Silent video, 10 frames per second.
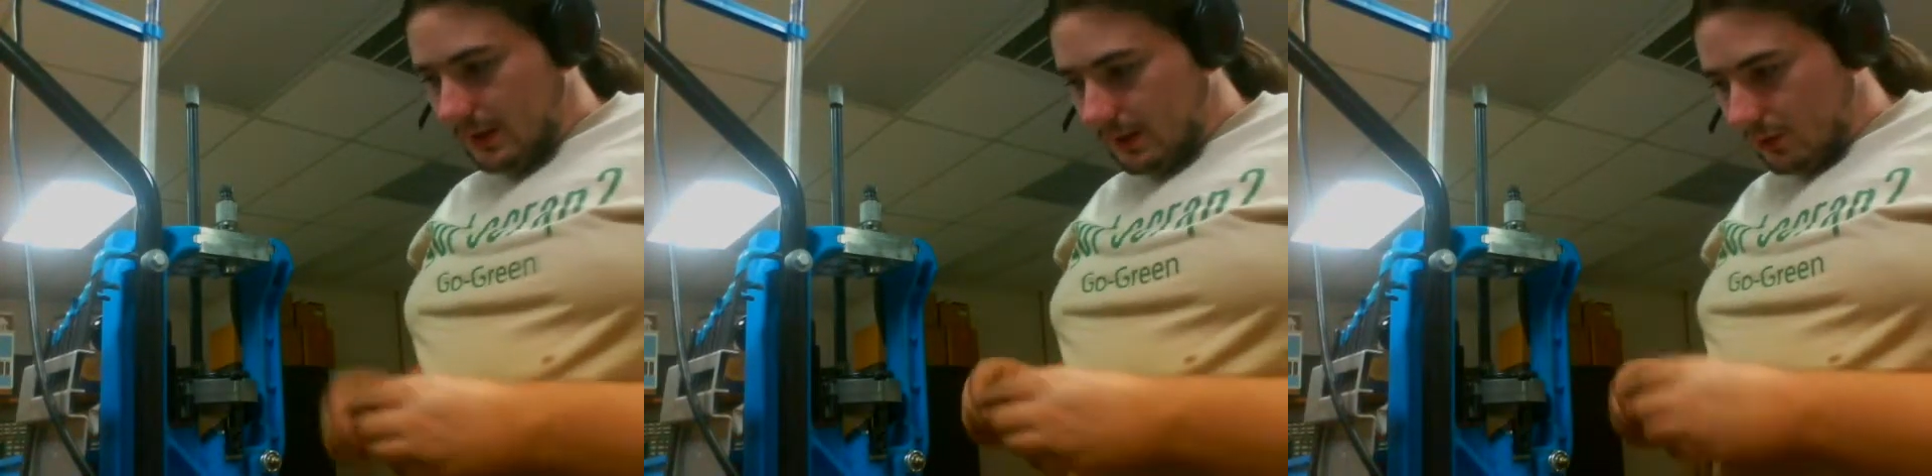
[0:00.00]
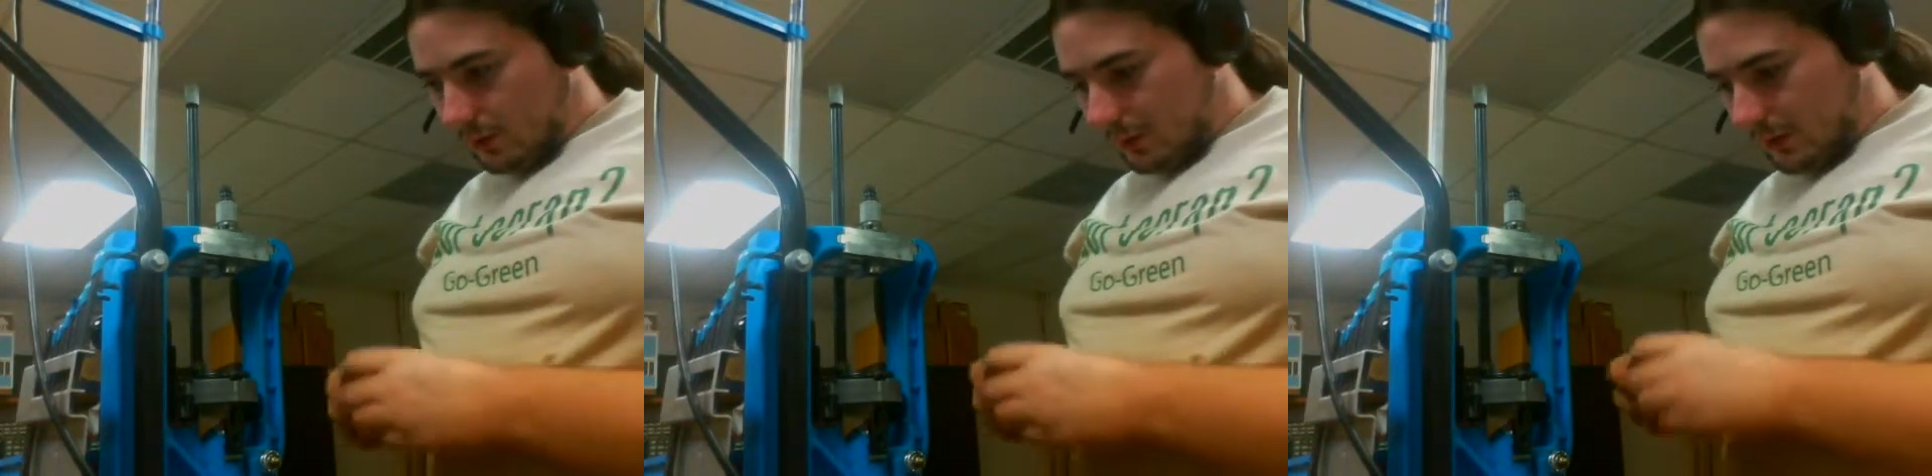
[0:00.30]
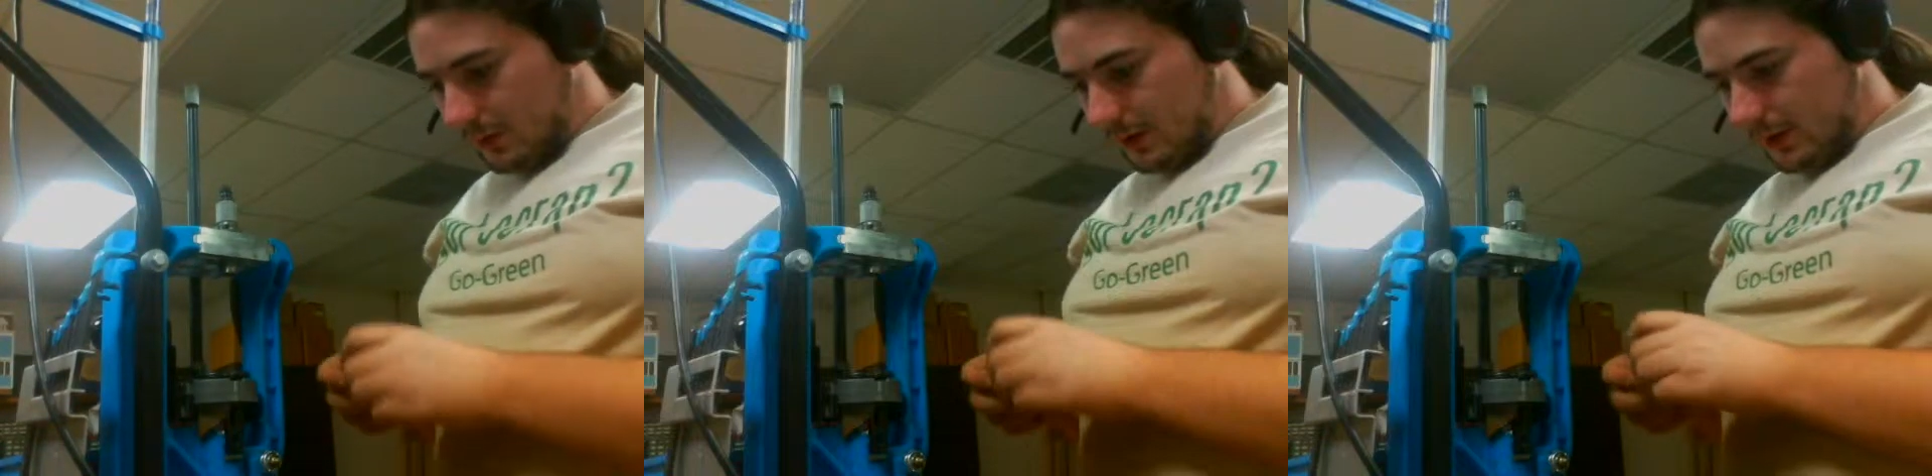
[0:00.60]
you normally
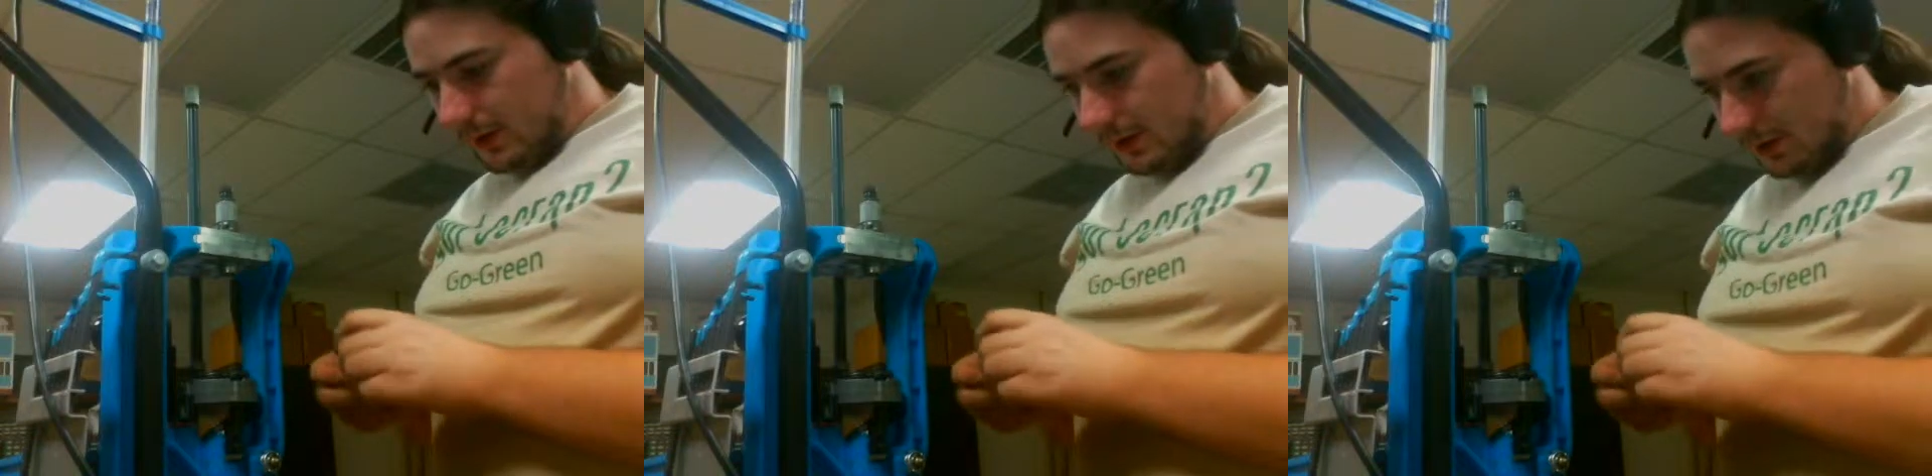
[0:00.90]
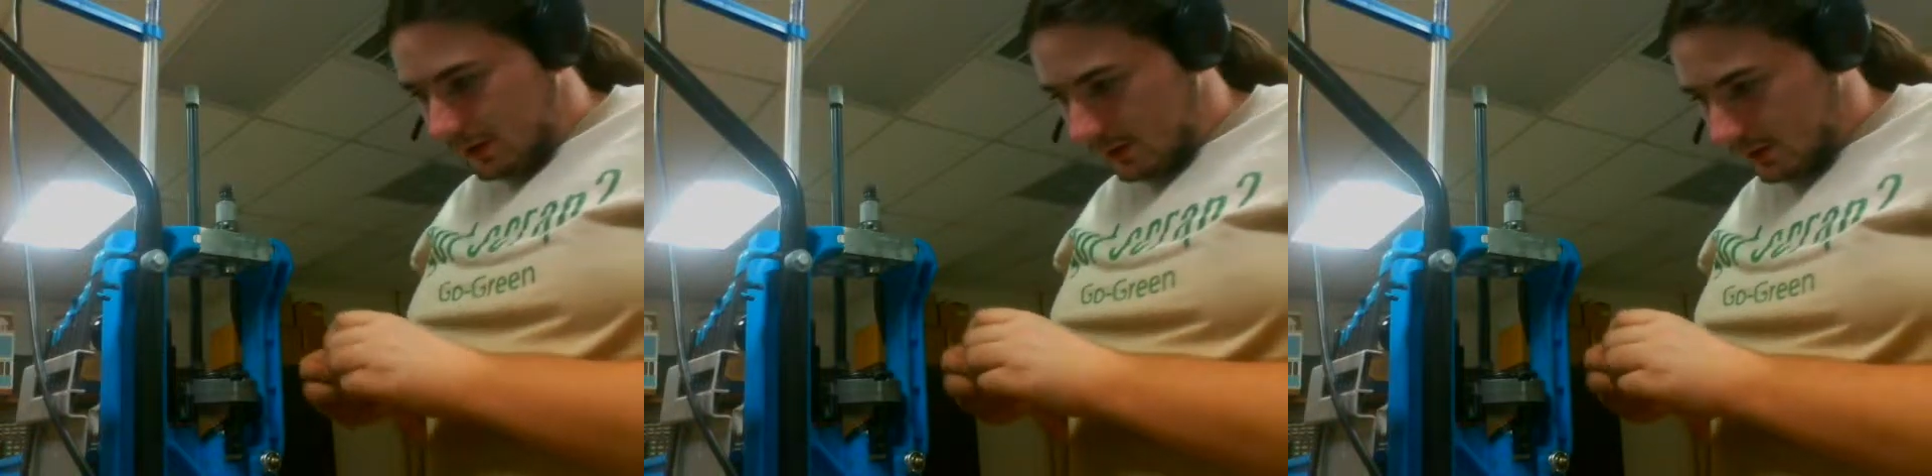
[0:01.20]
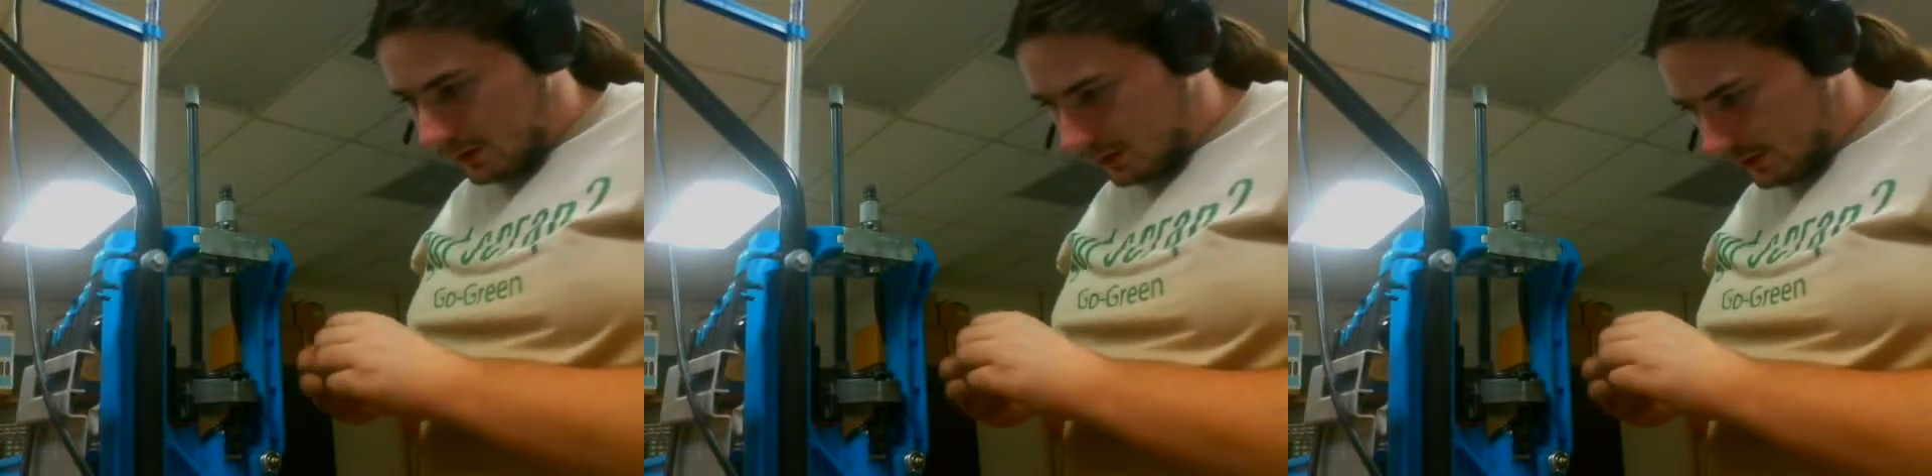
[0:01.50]
would.
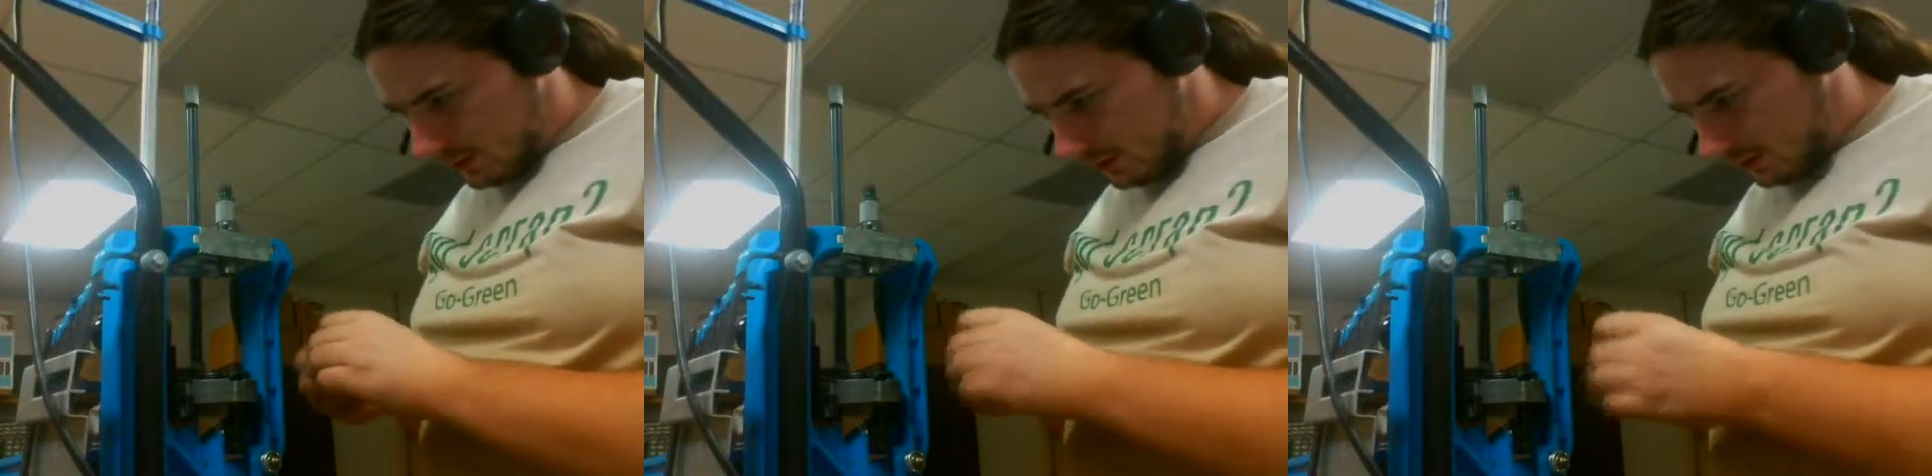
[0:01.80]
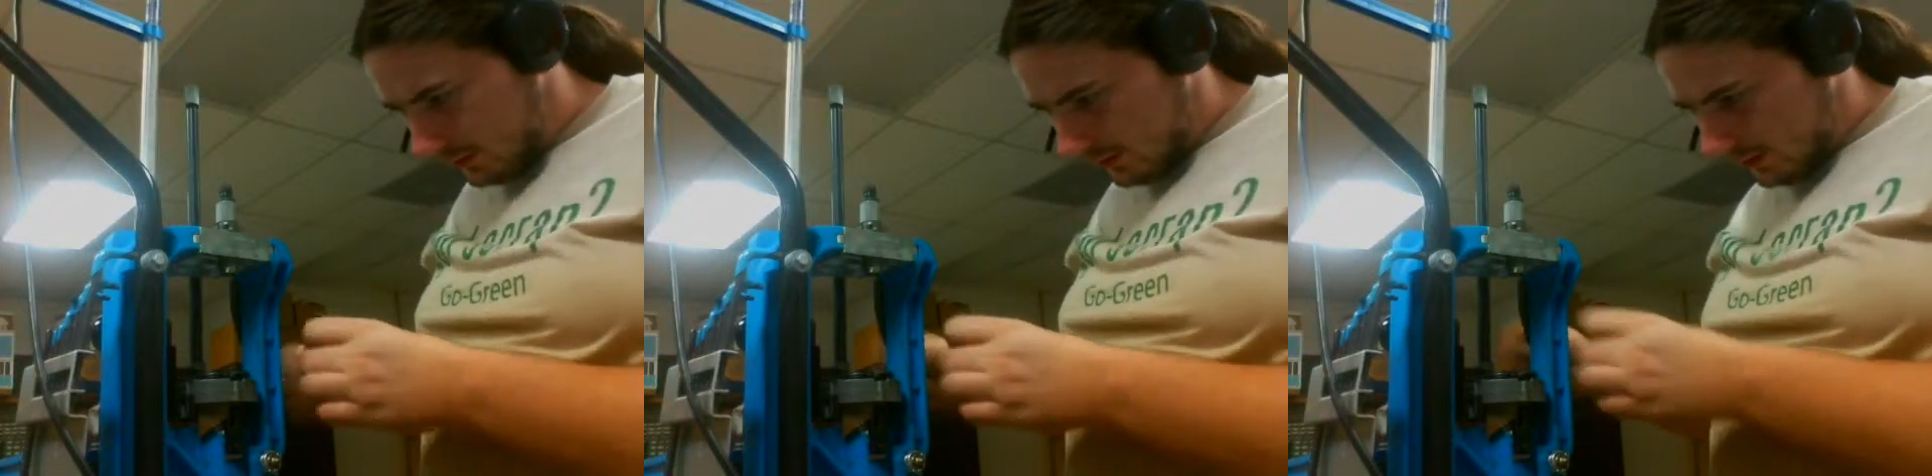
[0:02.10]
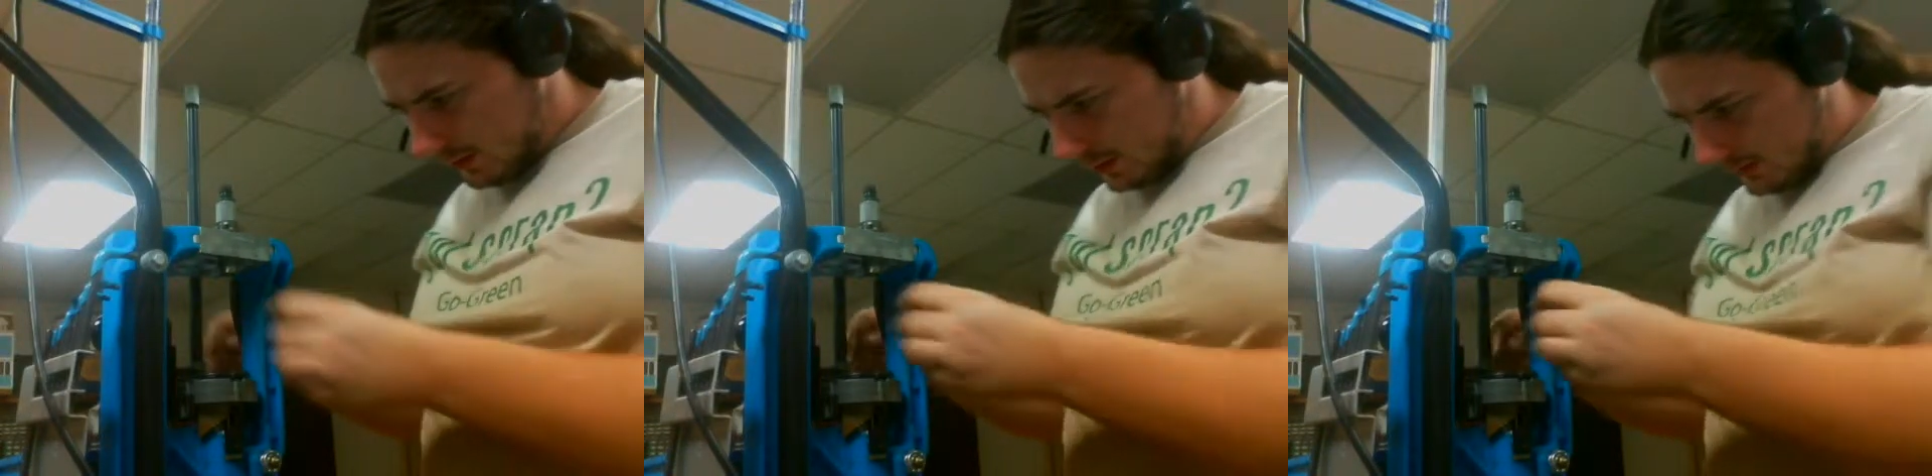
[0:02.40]

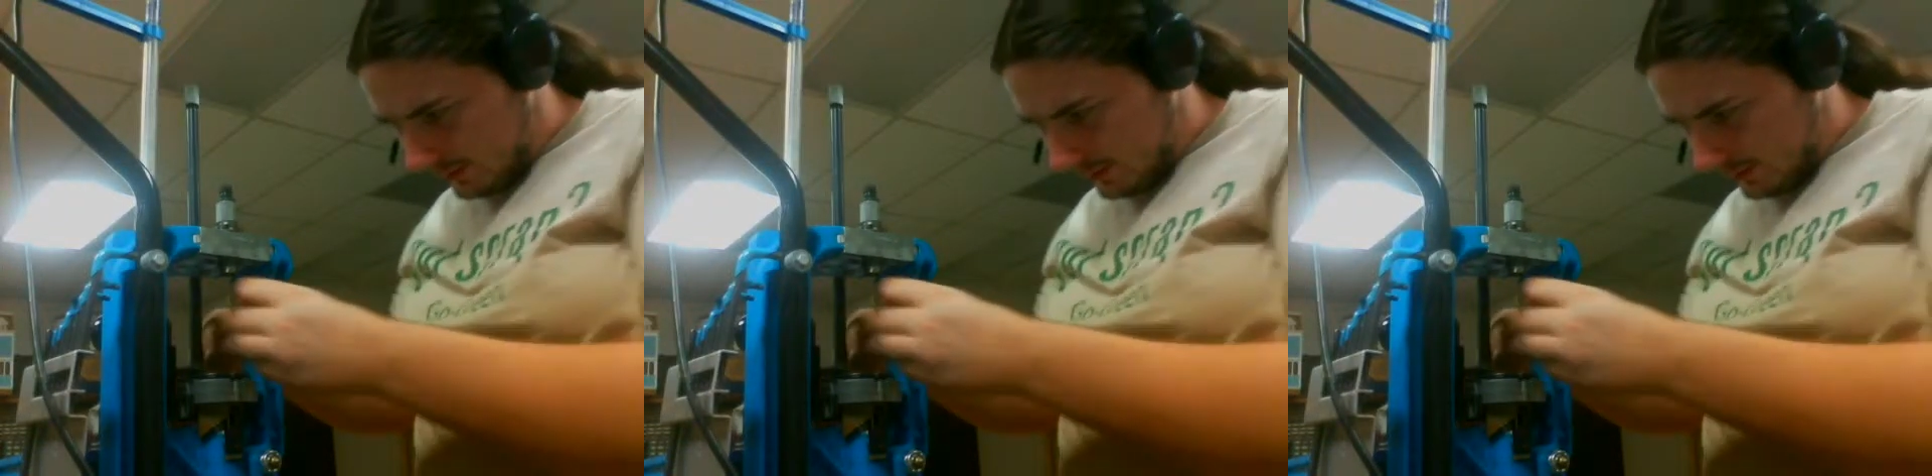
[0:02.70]
Alright.